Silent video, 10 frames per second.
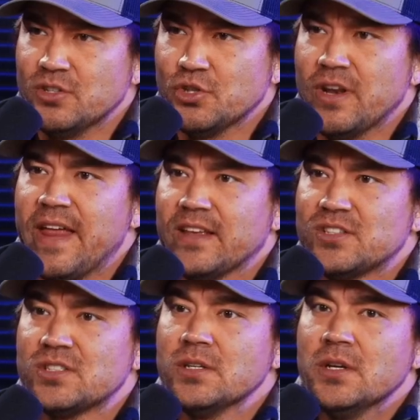the
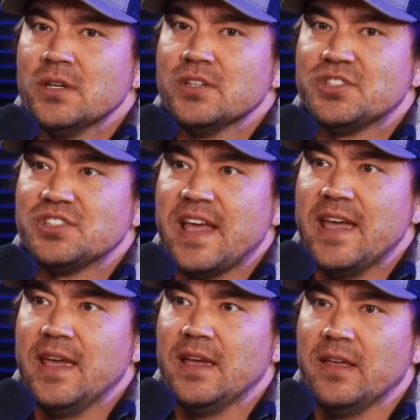genetics
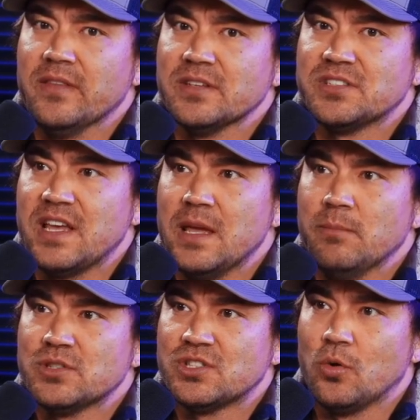stay in the
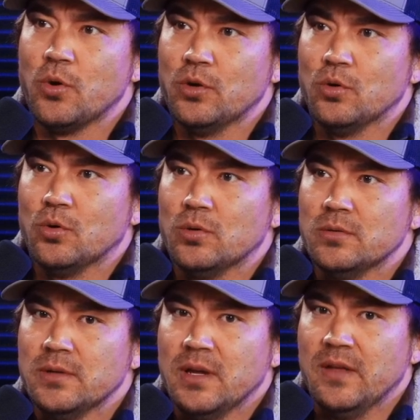same soil,
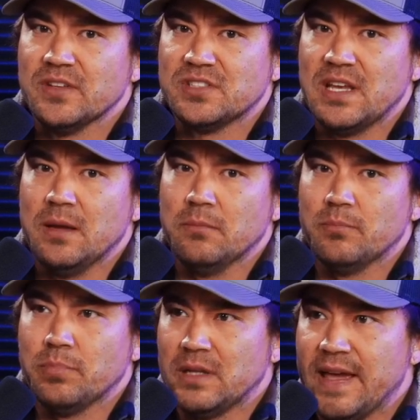in the same
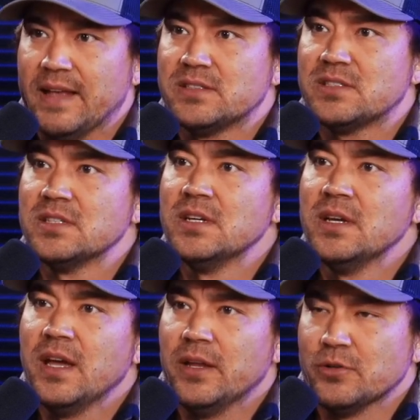plants,
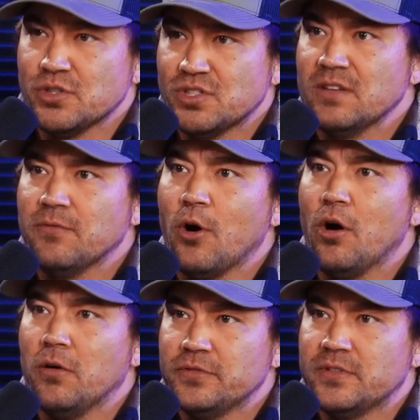and are just
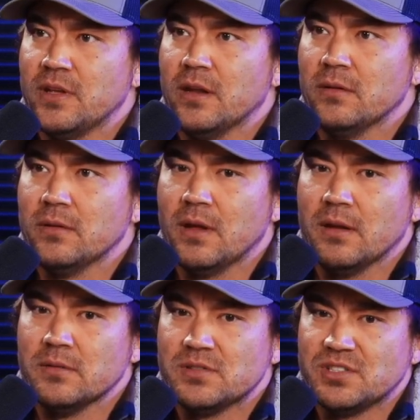evolved and
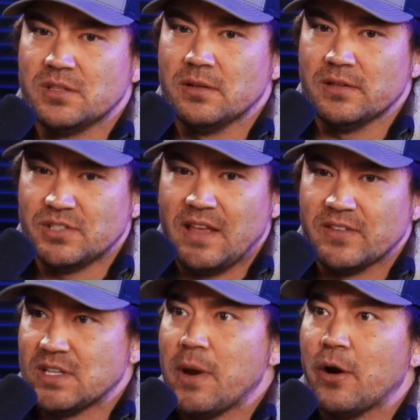stay in
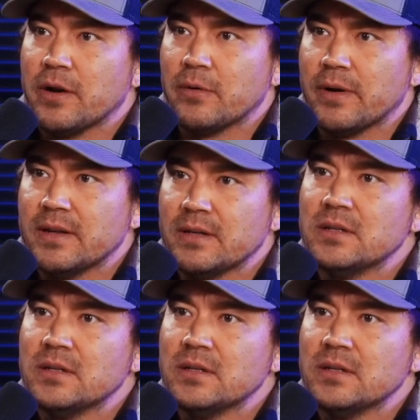the same area, right?